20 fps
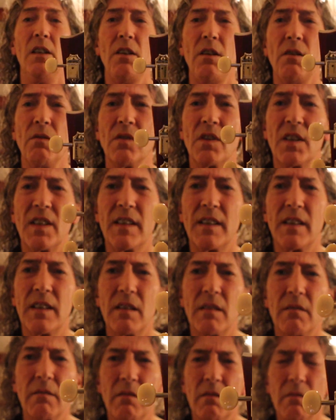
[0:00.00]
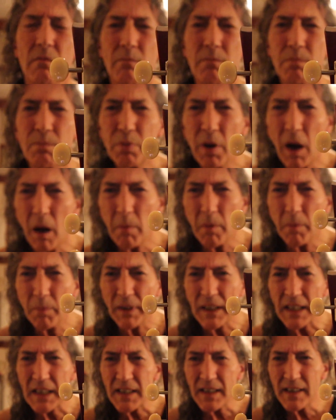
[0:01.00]
You can
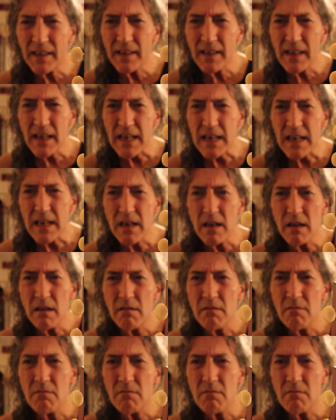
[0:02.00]
probably see,